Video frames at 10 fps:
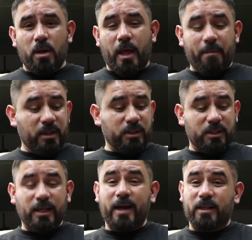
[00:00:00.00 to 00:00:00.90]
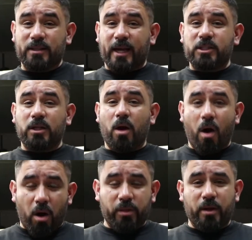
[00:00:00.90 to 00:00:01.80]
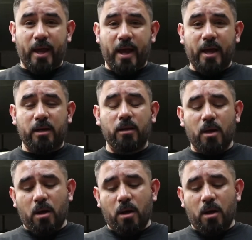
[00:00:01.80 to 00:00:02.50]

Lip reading: That means the side that's actually on the hand.